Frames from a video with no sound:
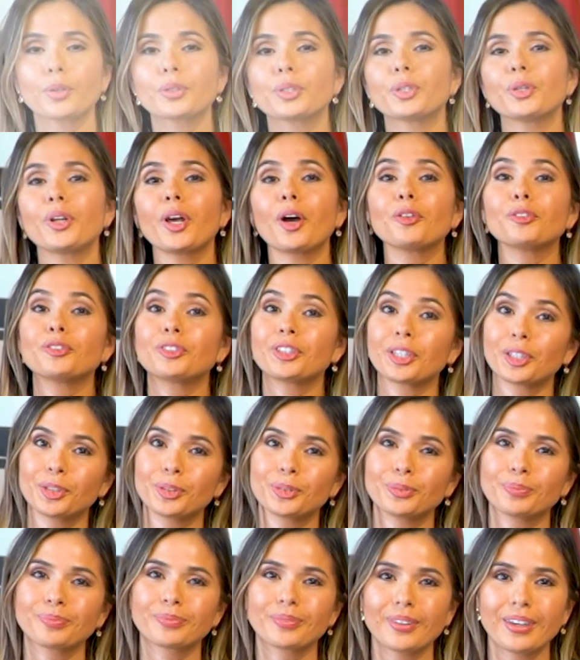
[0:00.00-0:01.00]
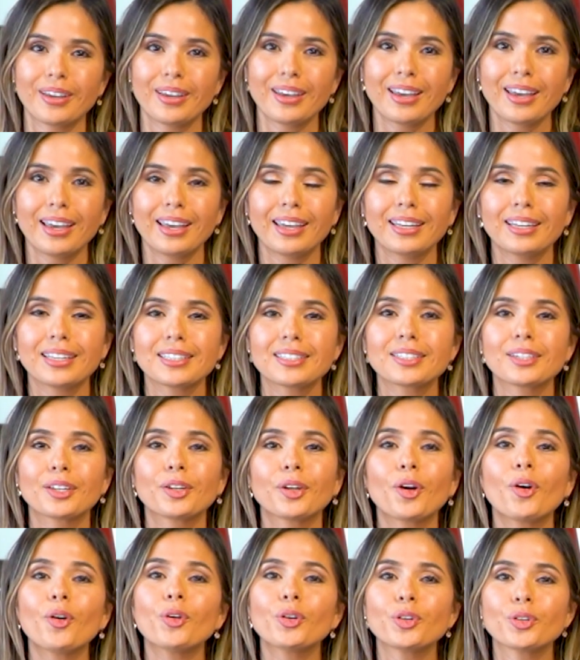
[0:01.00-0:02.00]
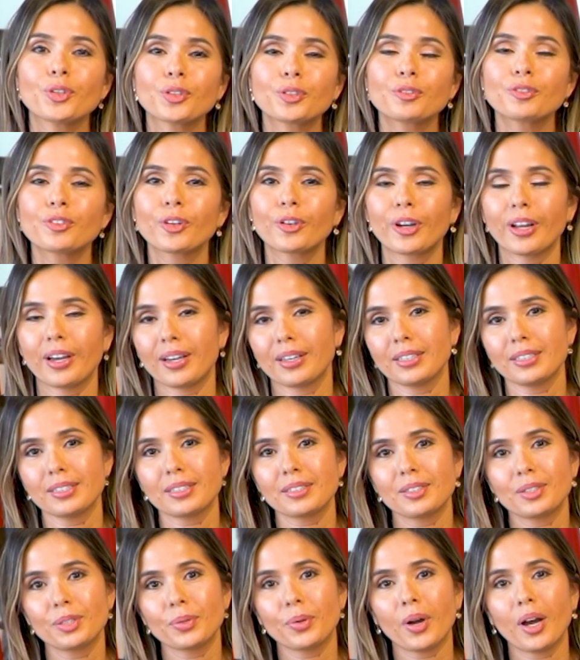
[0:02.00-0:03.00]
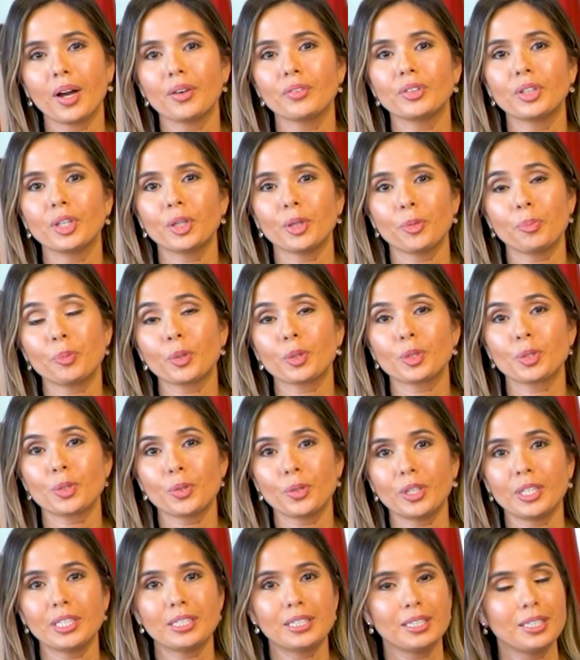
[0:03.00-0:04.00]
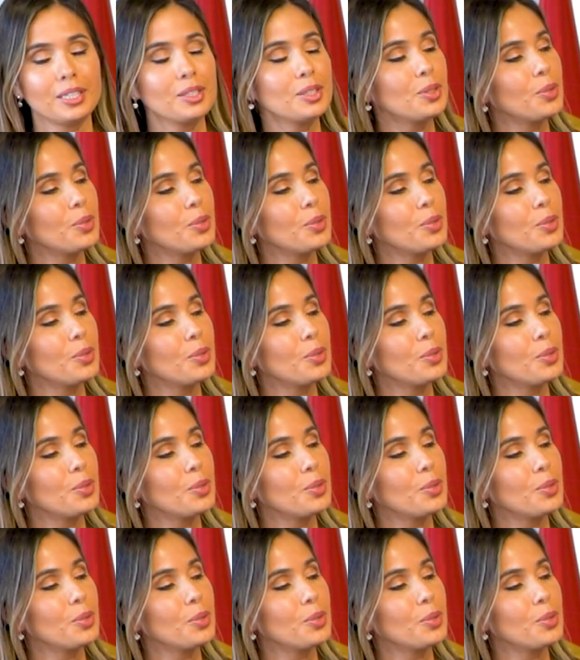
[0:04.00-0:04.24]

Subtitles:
Good afternoon. It is an honor for us to have the opportunity